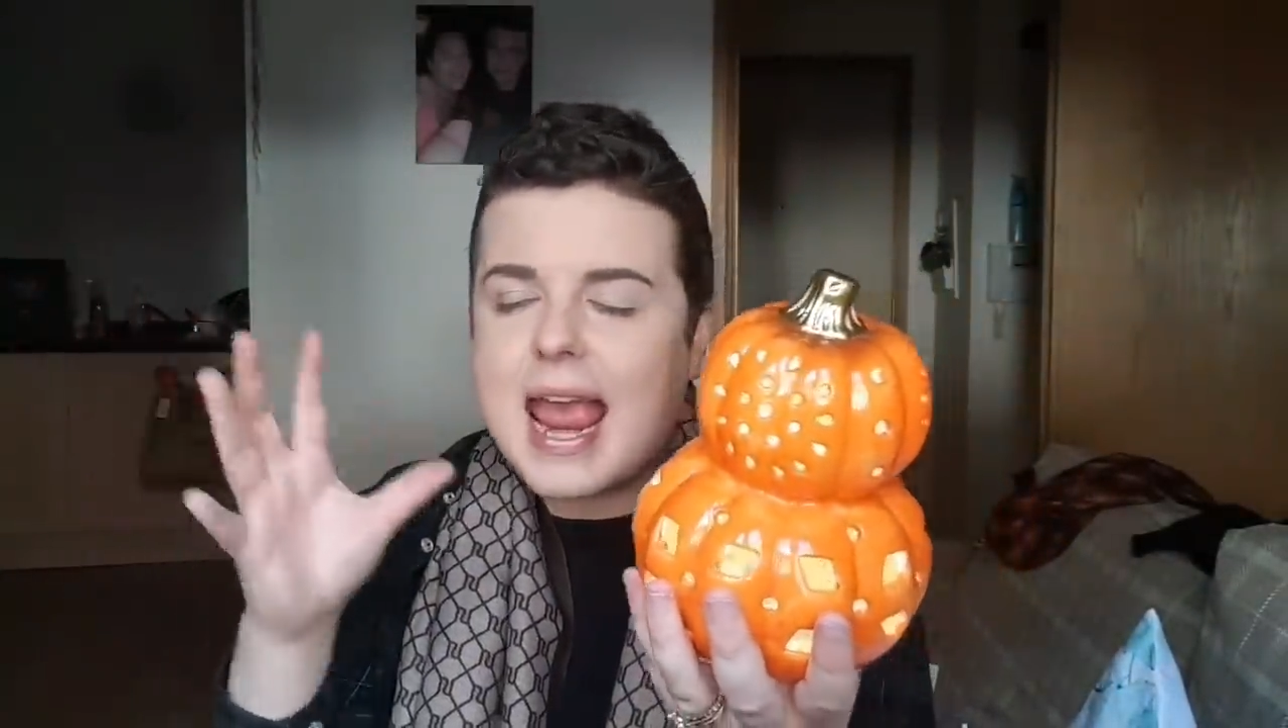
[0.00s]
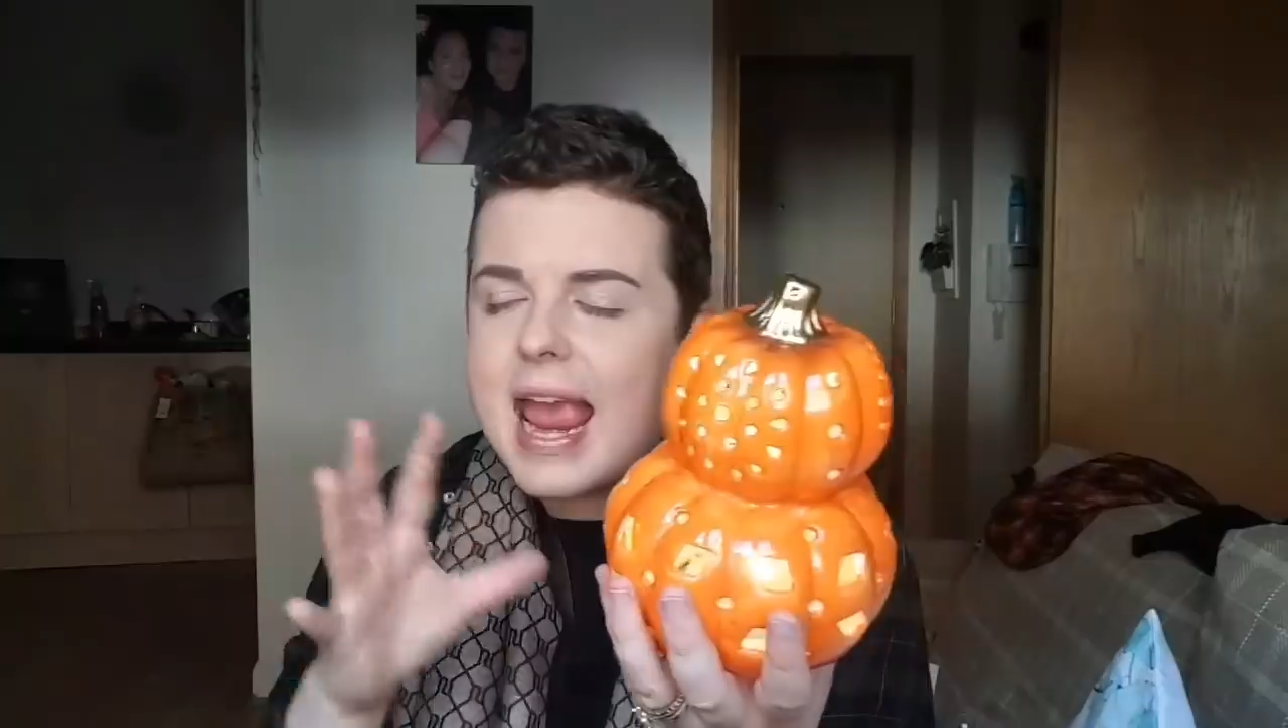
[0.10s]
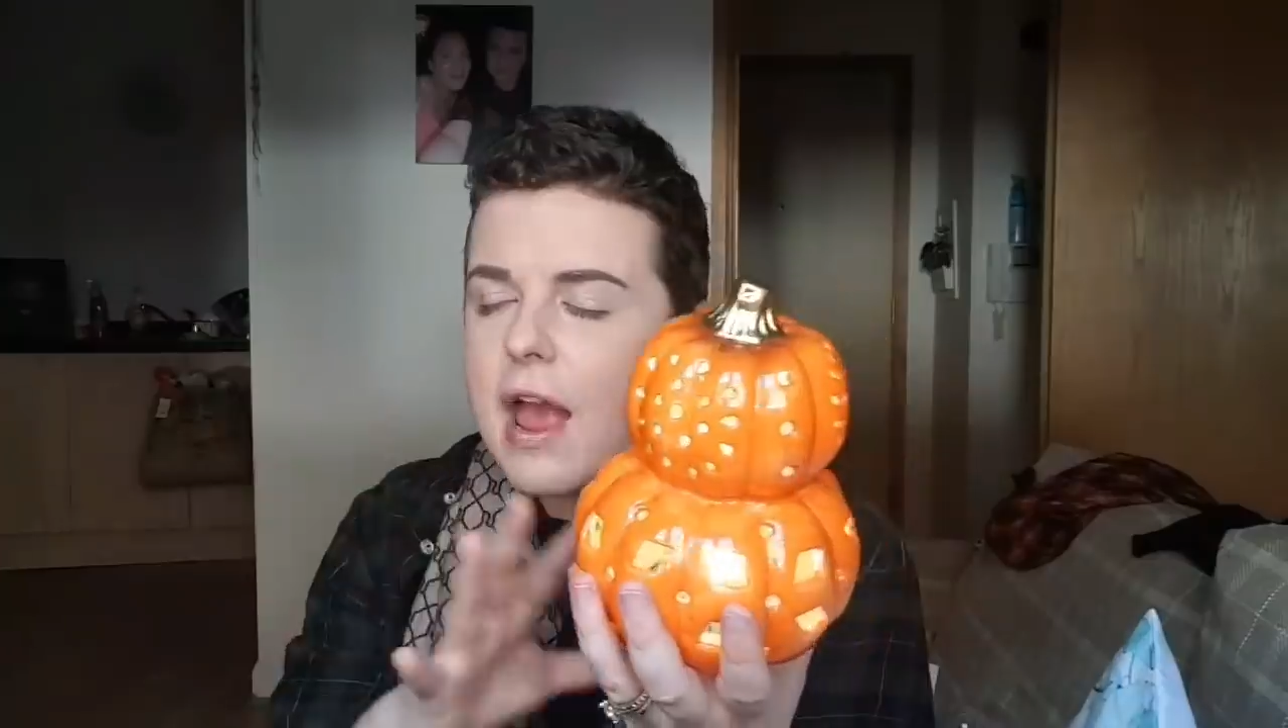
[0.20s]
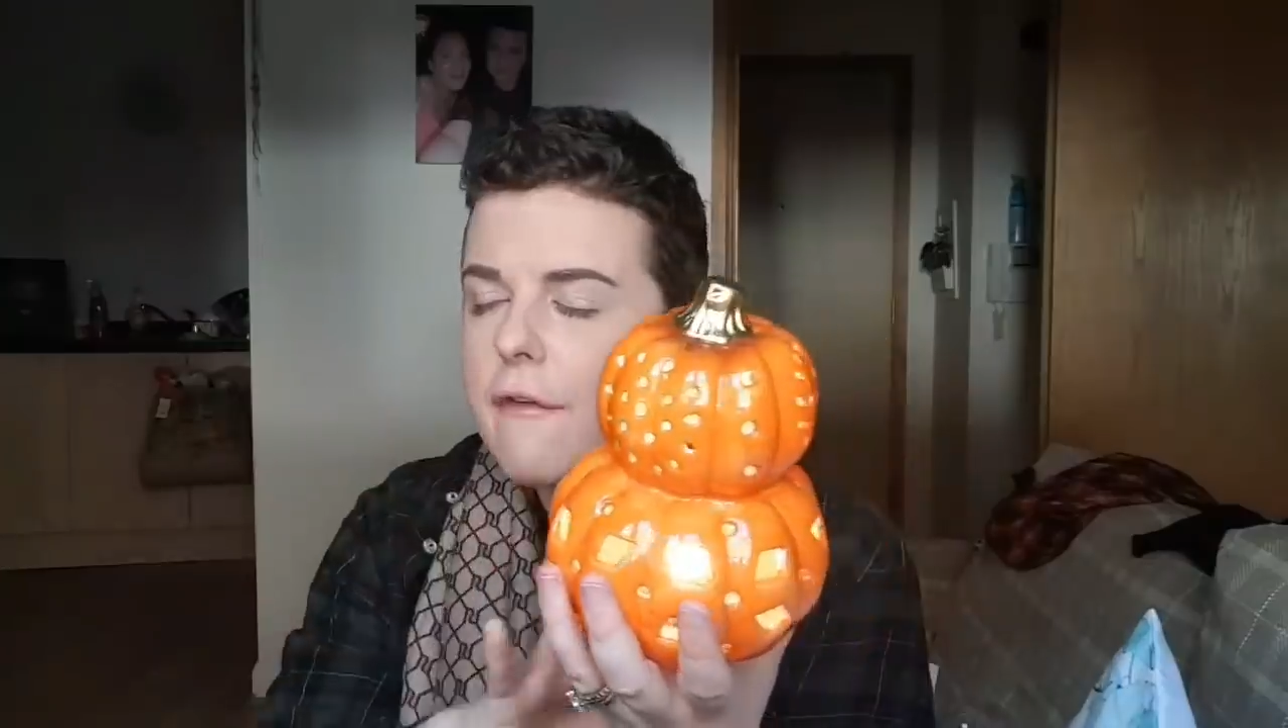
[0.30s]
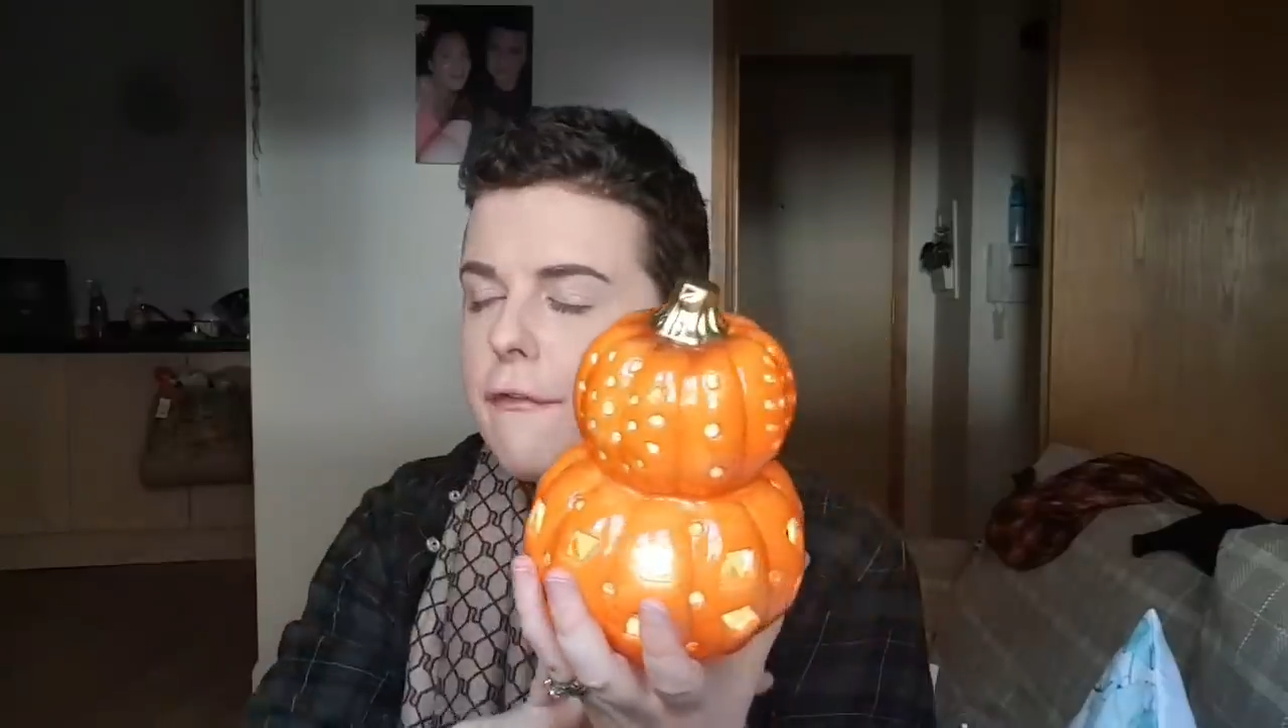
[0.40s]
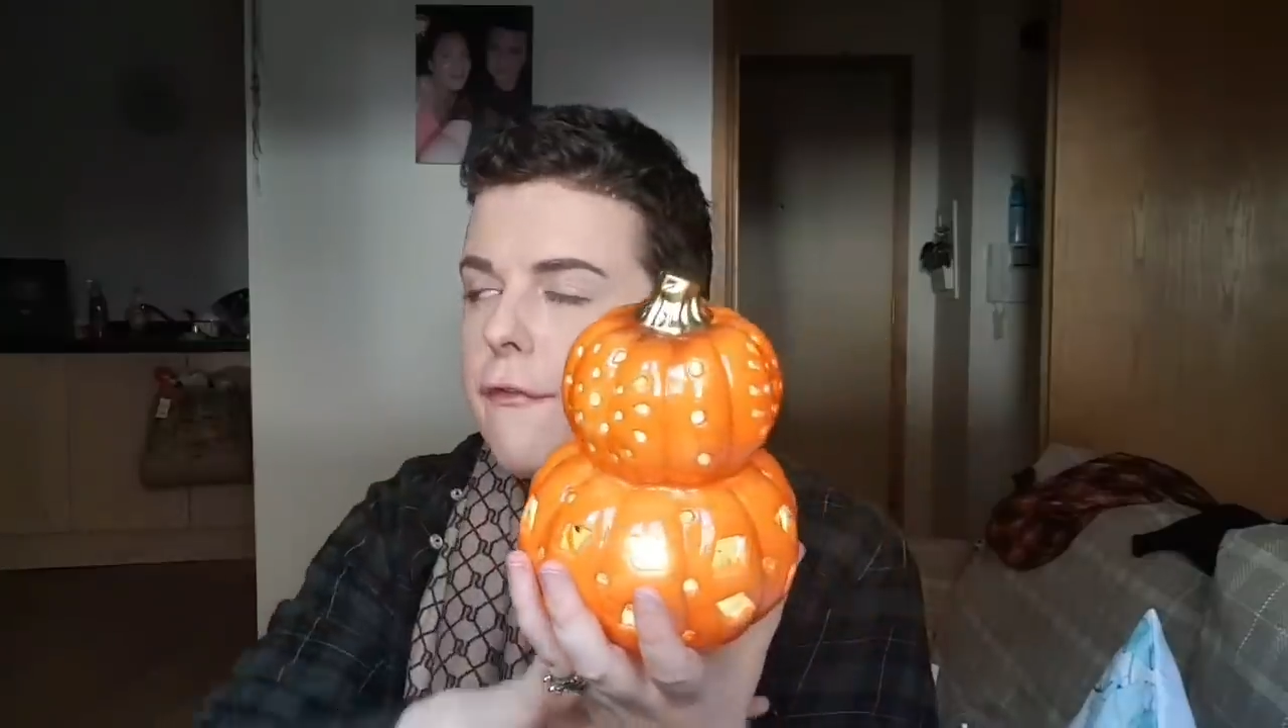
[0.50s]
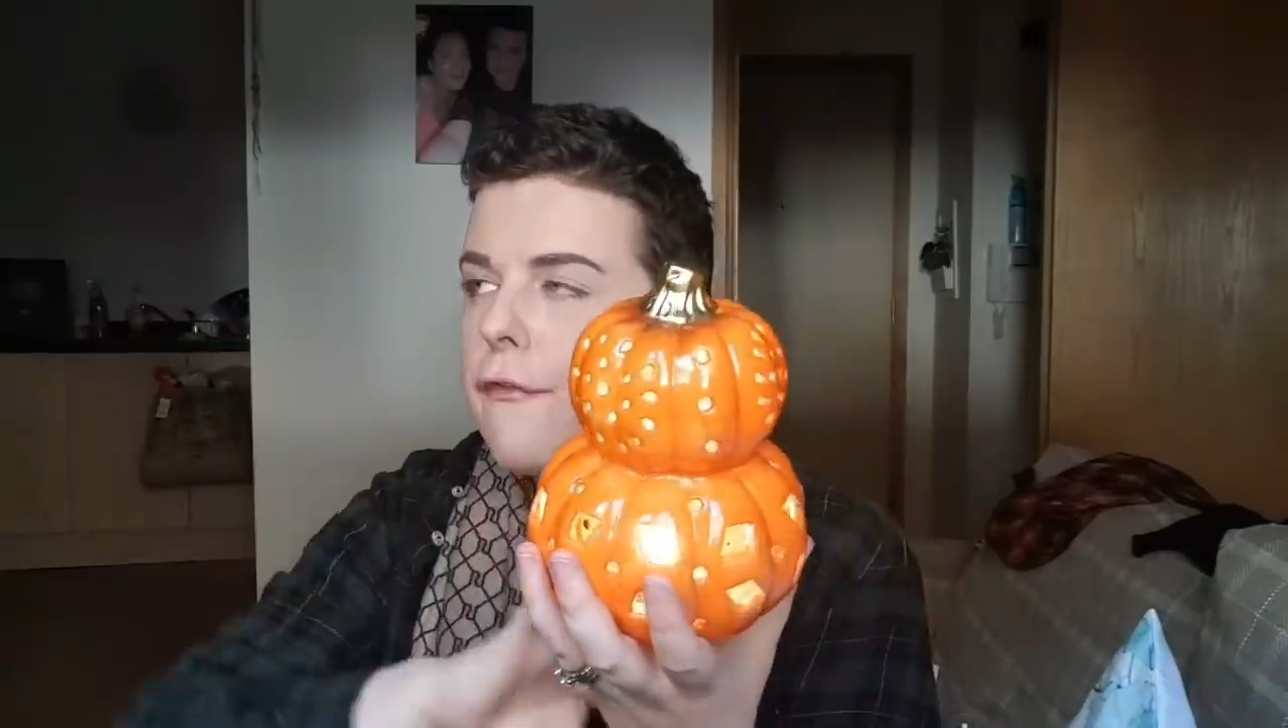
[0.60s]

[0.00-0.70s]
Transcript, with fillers: it